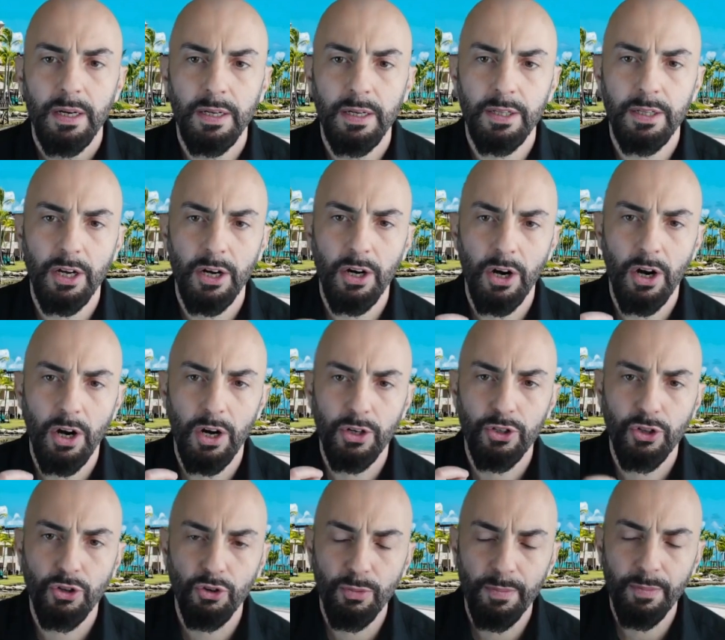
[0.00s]
There are
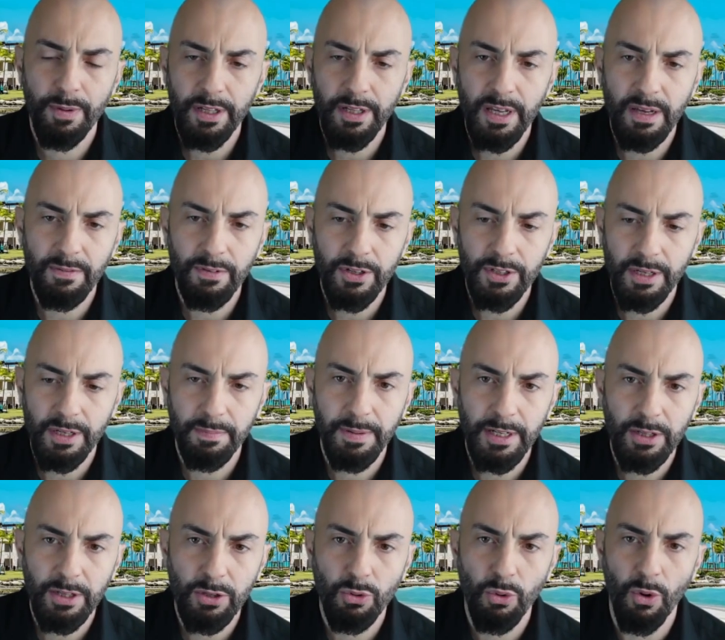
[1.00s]
true believers in
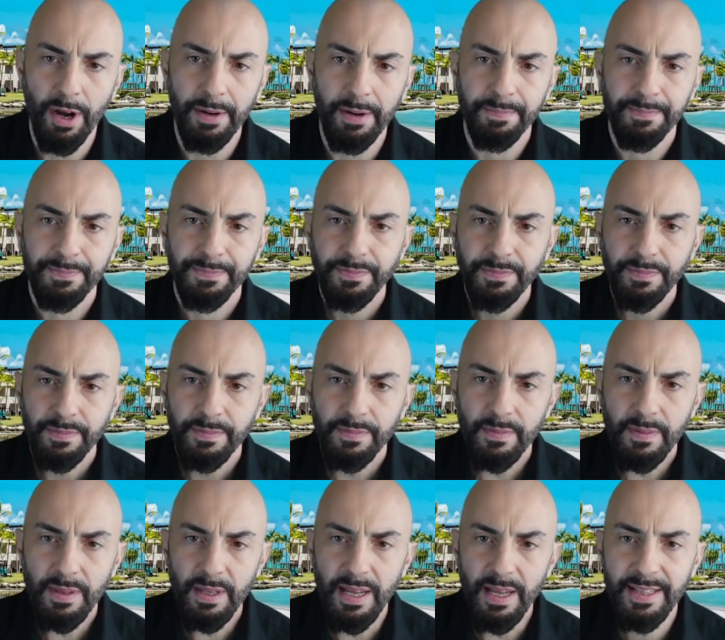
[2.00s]
Bitcoin
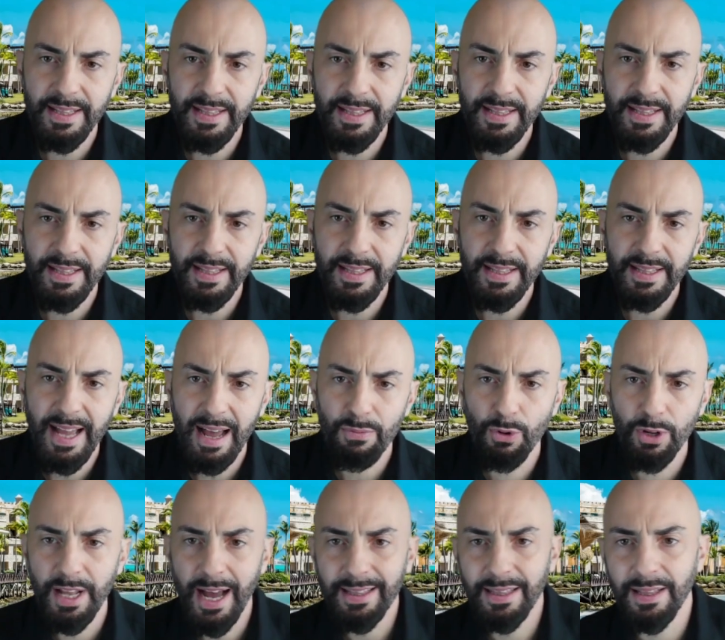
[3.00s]
that will
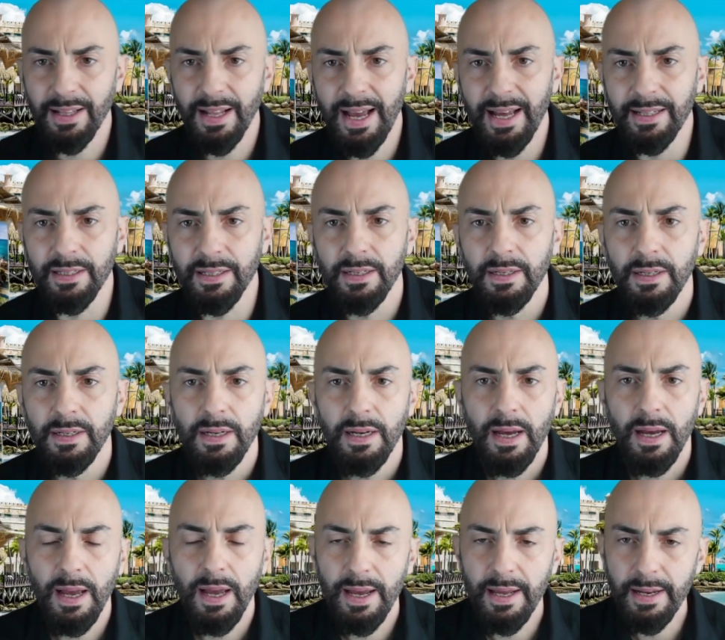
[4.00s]
not let
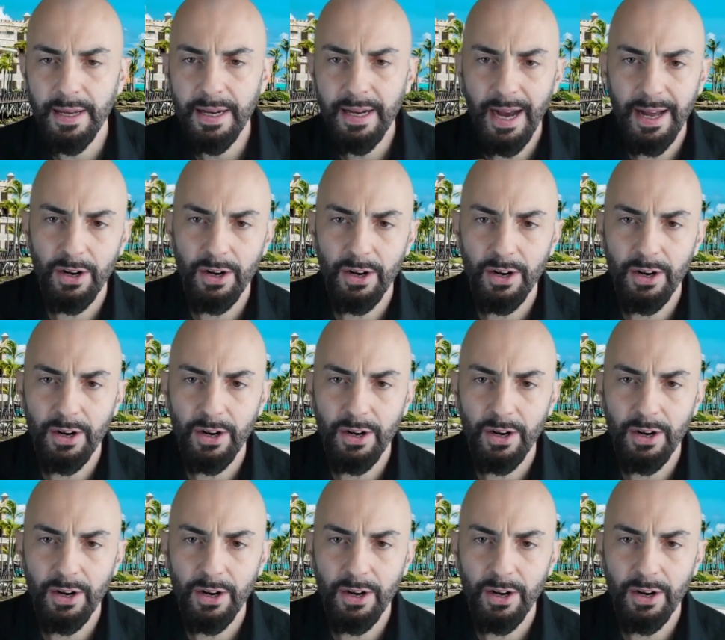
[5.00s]
any kind of